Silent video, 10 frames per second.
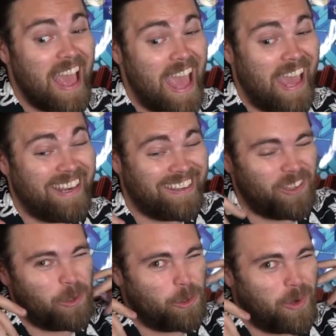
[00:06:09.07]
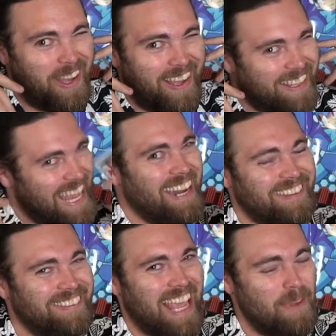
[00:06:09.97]
and you uh, can't
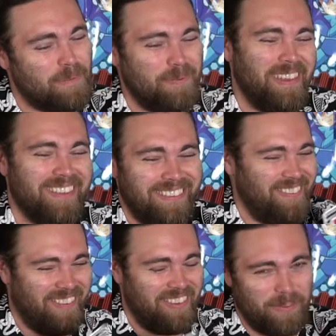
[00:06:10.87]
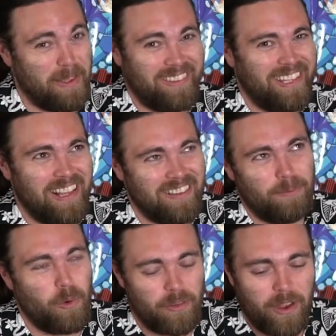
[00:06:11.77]
escape because you've basically lost
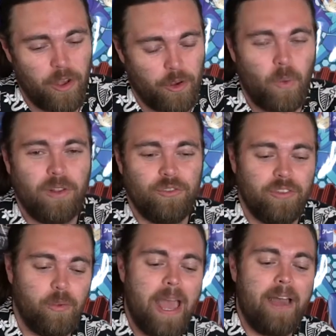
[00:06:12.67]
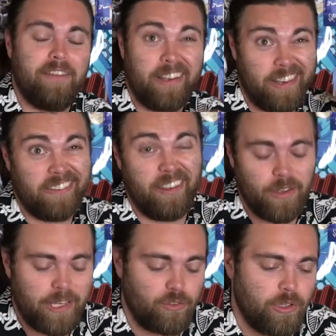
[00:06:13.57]
more than all your watchers that you have and a
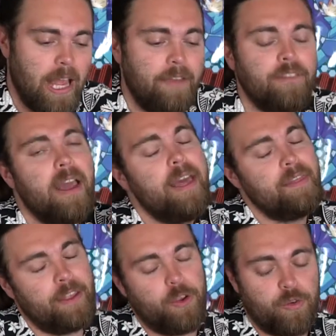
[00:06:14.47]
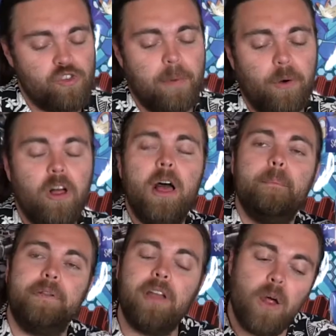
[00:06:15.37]
single extra life, then you're in trouble.
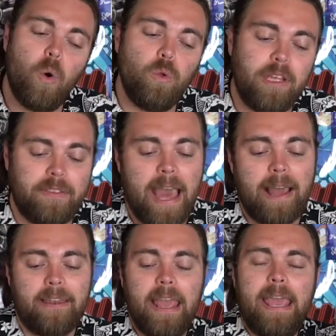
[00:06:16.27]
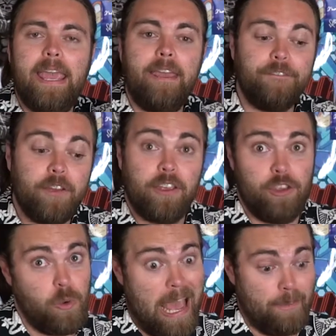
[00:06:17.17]
But not only that, if
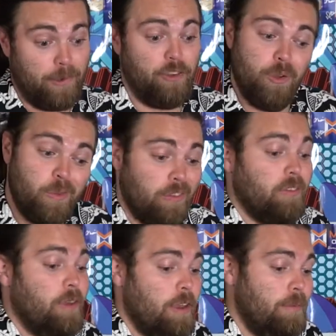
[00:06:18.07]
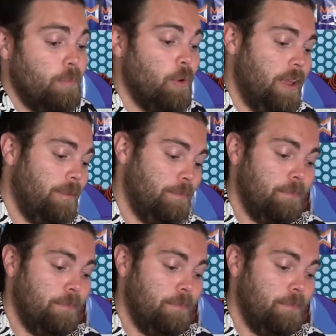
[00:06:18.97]
you happen to, this is a more a